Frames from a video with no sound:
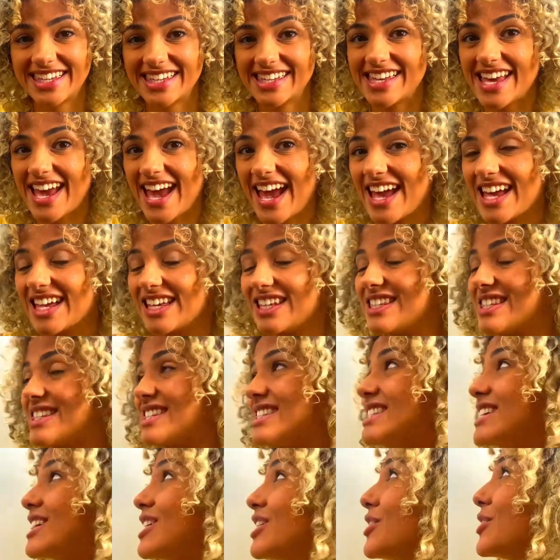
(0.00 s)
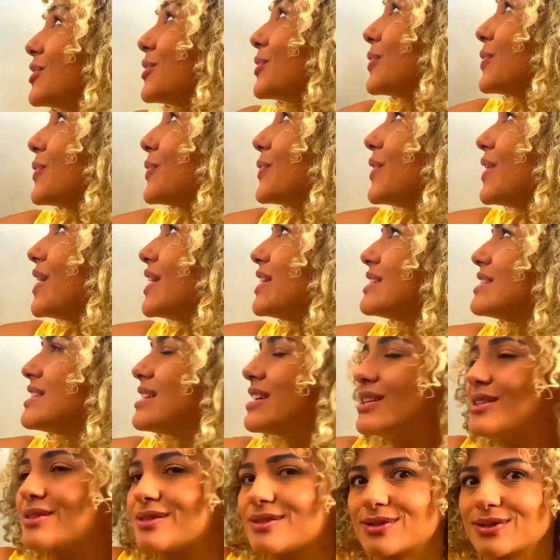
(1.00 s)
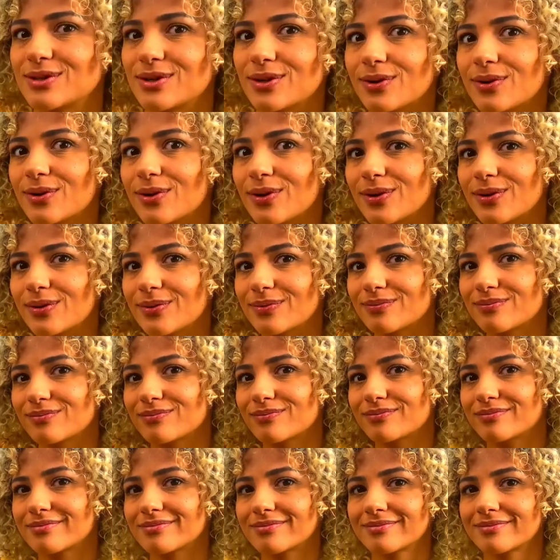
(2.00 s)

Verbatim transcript: Yes, is it a circle?